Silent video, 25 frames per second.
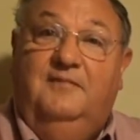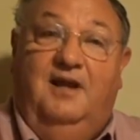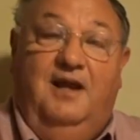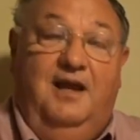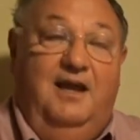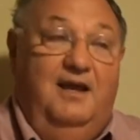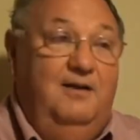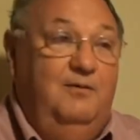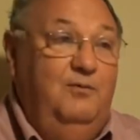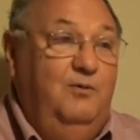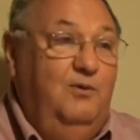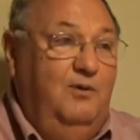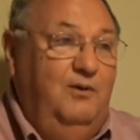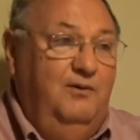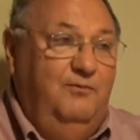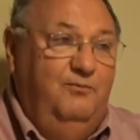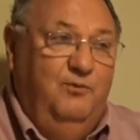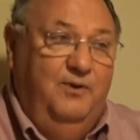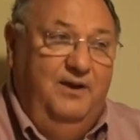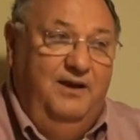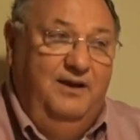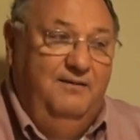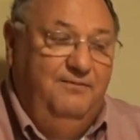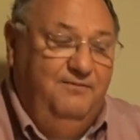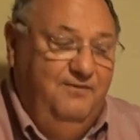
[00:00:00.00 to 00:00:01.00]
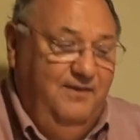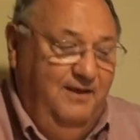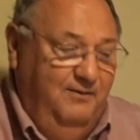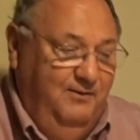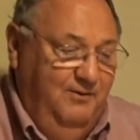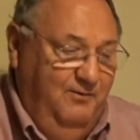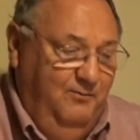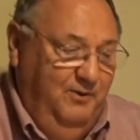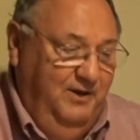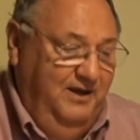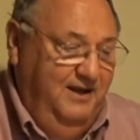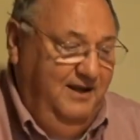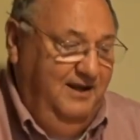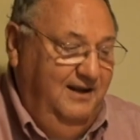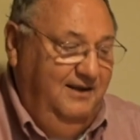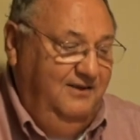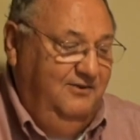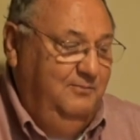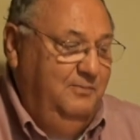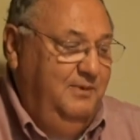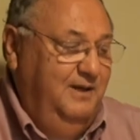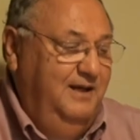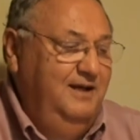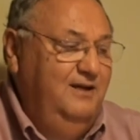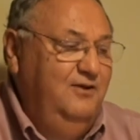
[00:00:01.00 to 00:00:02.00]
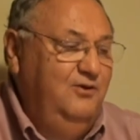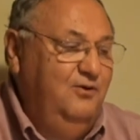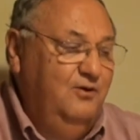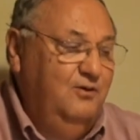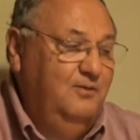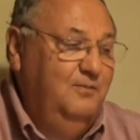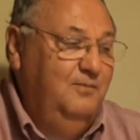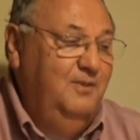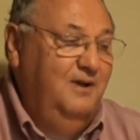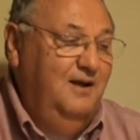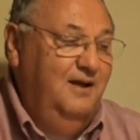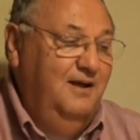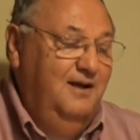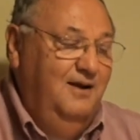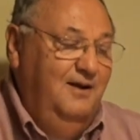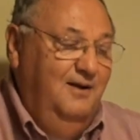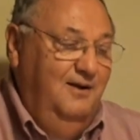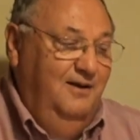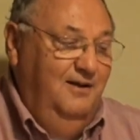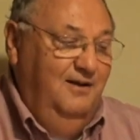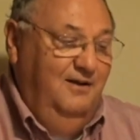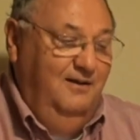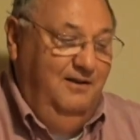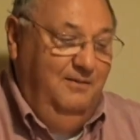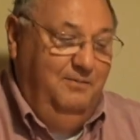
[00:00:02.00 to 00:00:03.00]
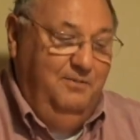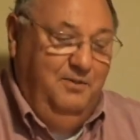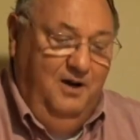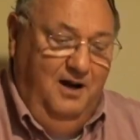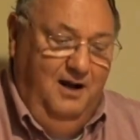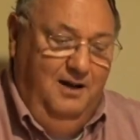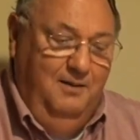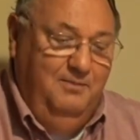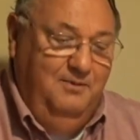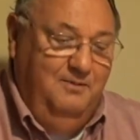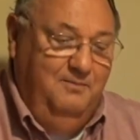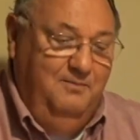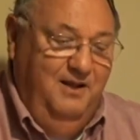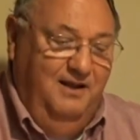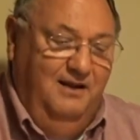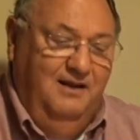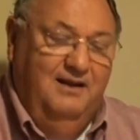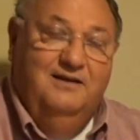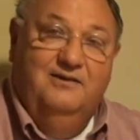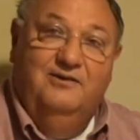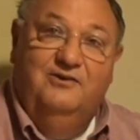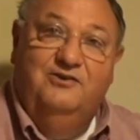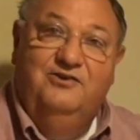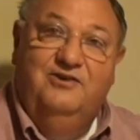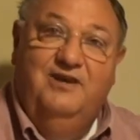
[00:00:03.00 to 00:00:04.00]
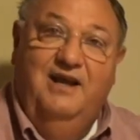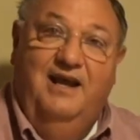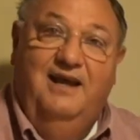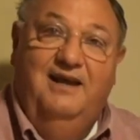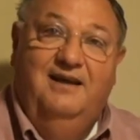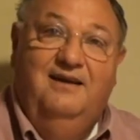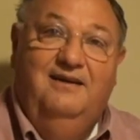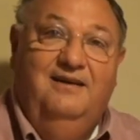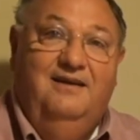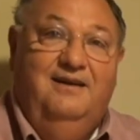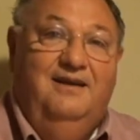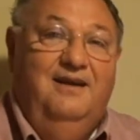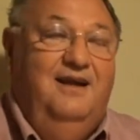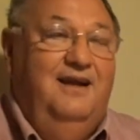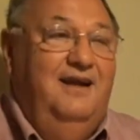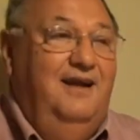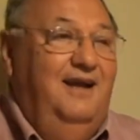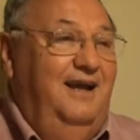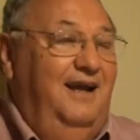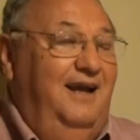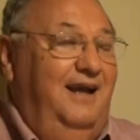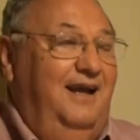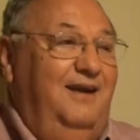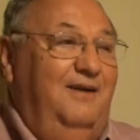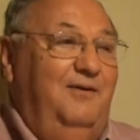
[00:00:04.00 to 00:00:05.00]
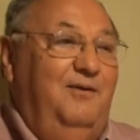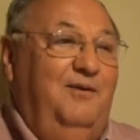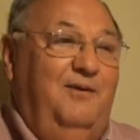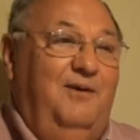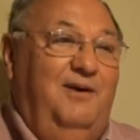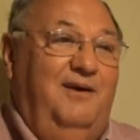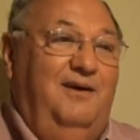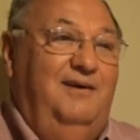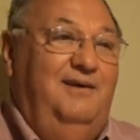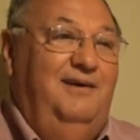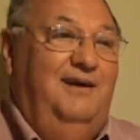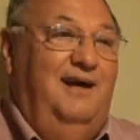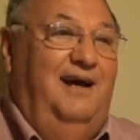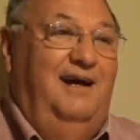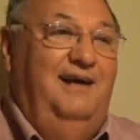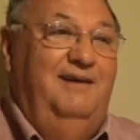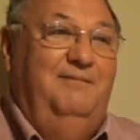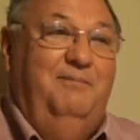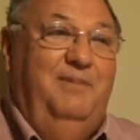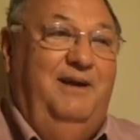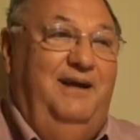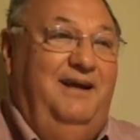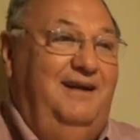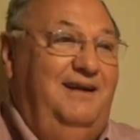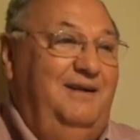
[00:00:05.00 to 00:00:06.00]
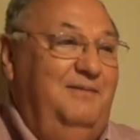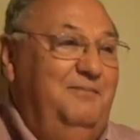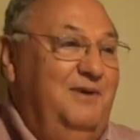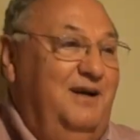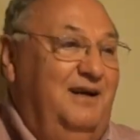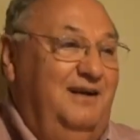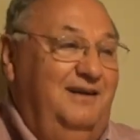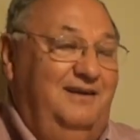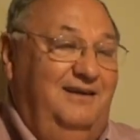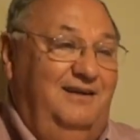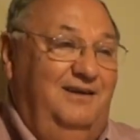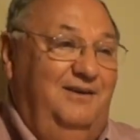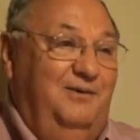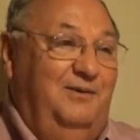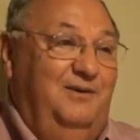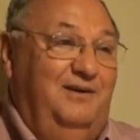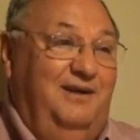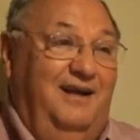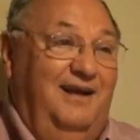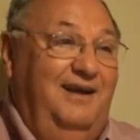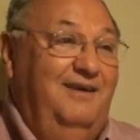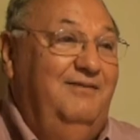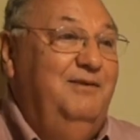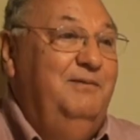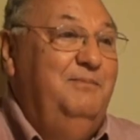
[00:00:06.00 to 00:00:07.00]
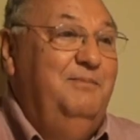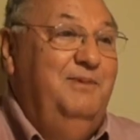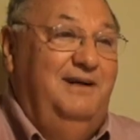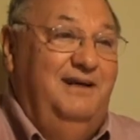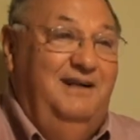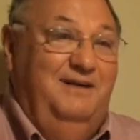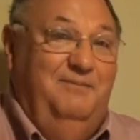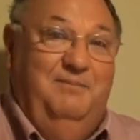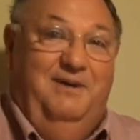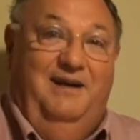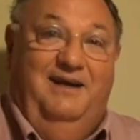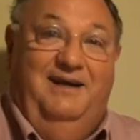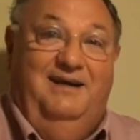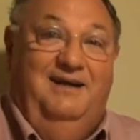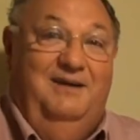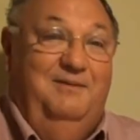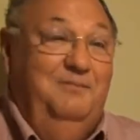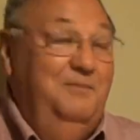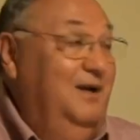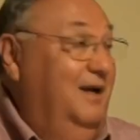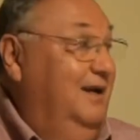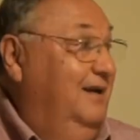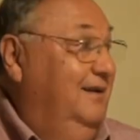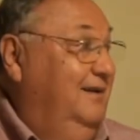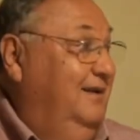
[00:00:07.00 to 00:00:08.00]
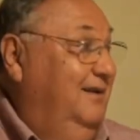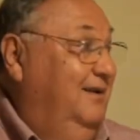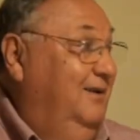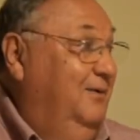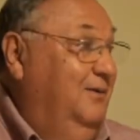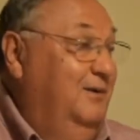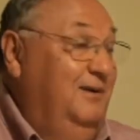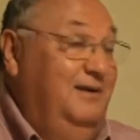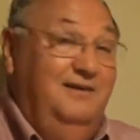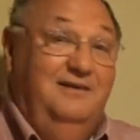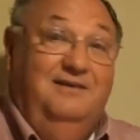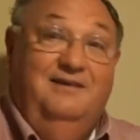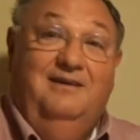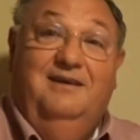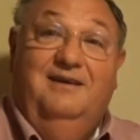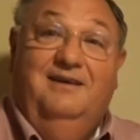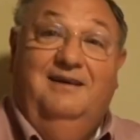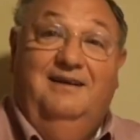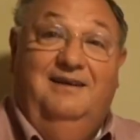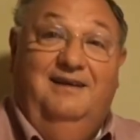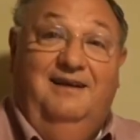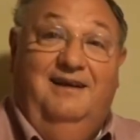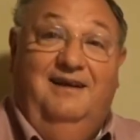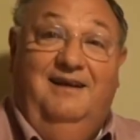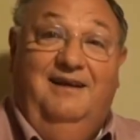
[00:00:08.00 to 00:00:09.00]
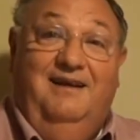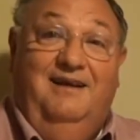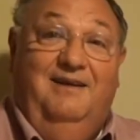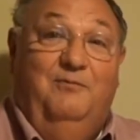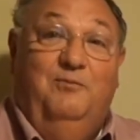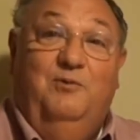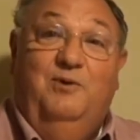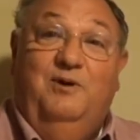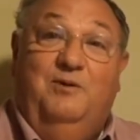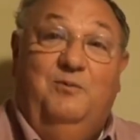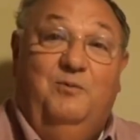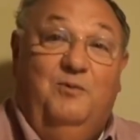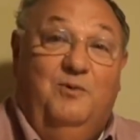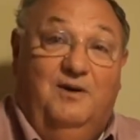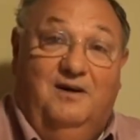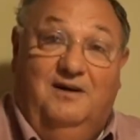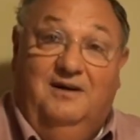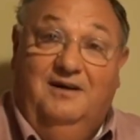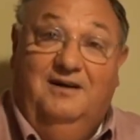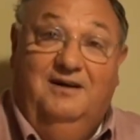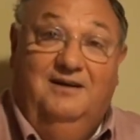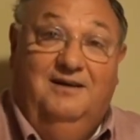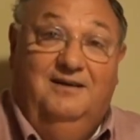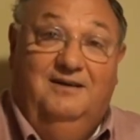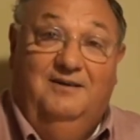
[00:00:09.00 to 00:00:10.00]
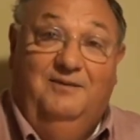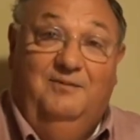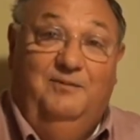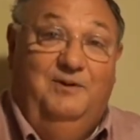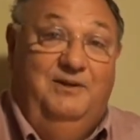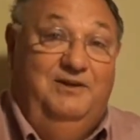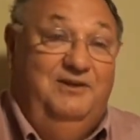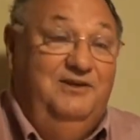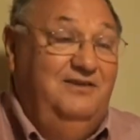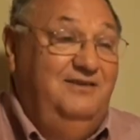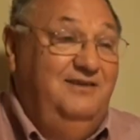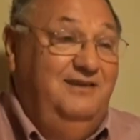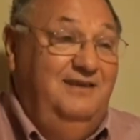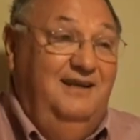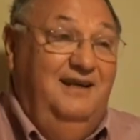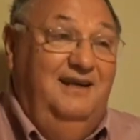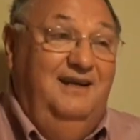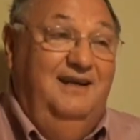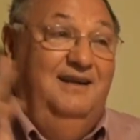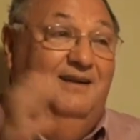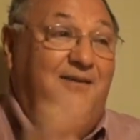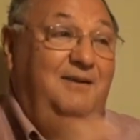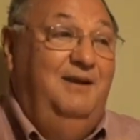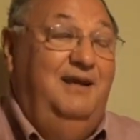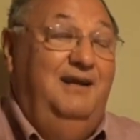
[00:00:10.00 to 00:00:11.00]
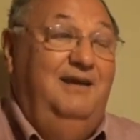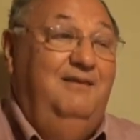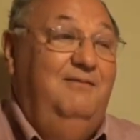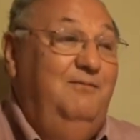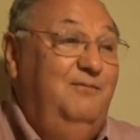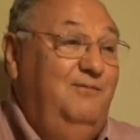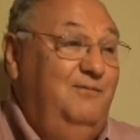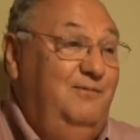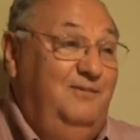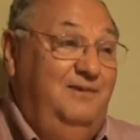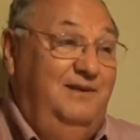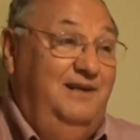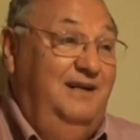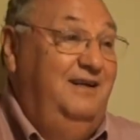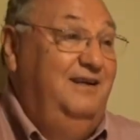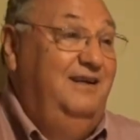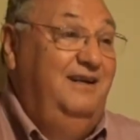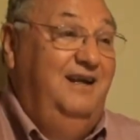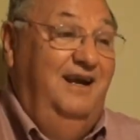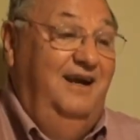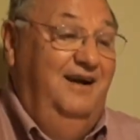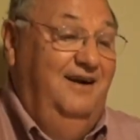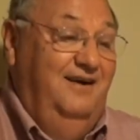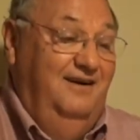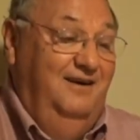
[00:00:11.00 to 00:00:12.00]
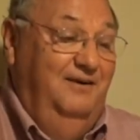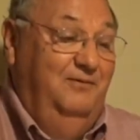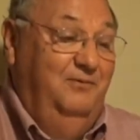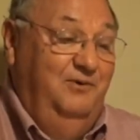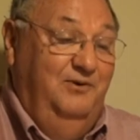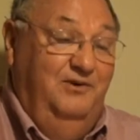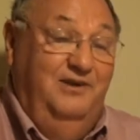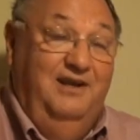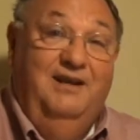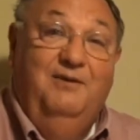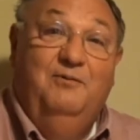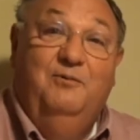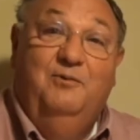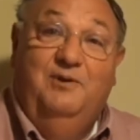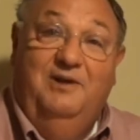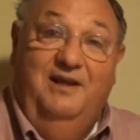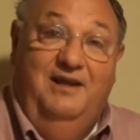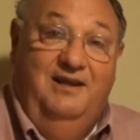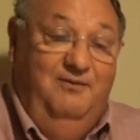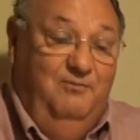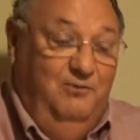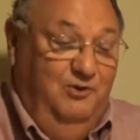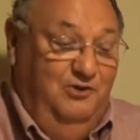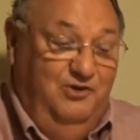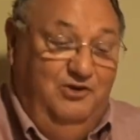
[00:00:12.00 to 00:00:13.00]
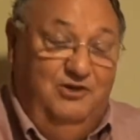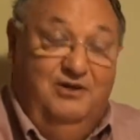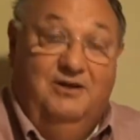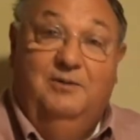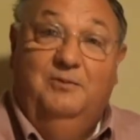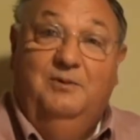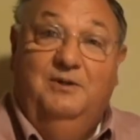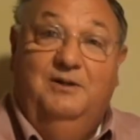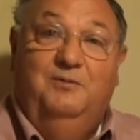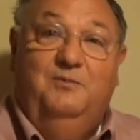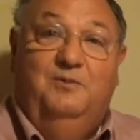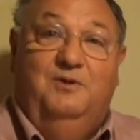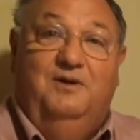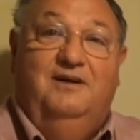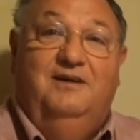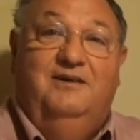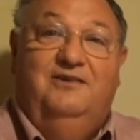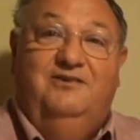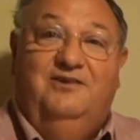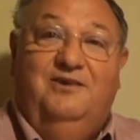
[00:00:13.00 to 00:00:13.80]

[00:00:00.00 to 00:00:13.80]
And if we if they we explain to them the problem, they'll understand. And I begged him not to do it. Everybody begged him not to do it. It wouldn't work. We just and he didn't care. It was he, he was sure it would work.